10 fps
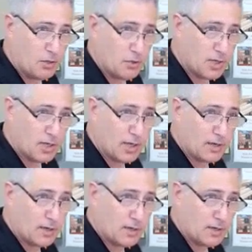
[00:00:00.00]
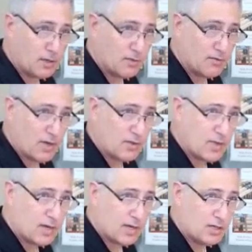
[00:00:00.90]
You've got
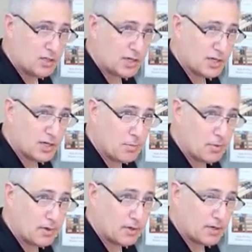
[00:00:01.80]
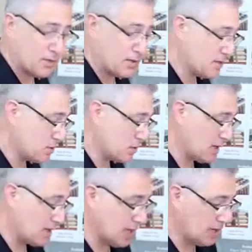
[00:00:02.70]
that inch gap underneath this, so
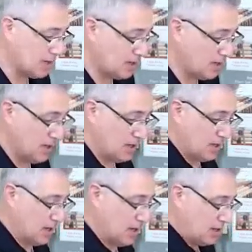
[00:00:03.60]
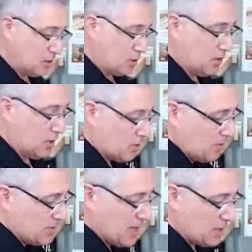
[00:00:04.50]
I can get in,
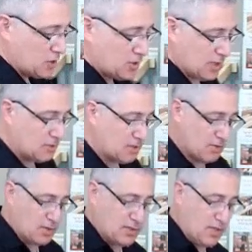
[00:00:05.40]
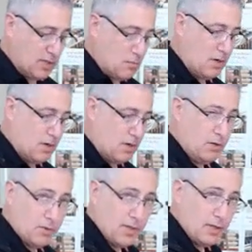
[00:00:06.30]
around the edges underneath this in the
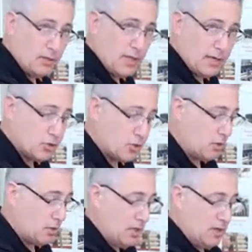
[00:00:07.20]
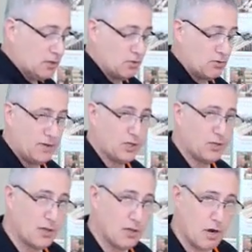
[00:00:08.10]
middle with a little hand trowel. So
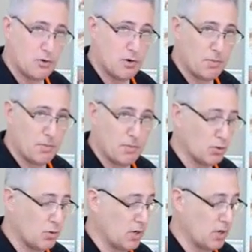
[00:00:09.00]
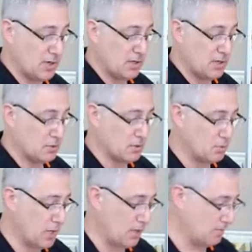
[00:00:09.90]
finishing the concrete becomes quite a bit easier
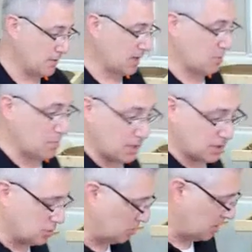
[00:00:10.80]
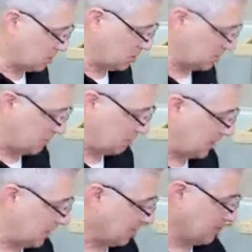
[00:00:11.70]
as well compared to traditional
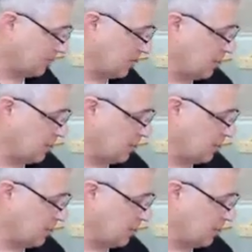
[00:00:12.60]
templating.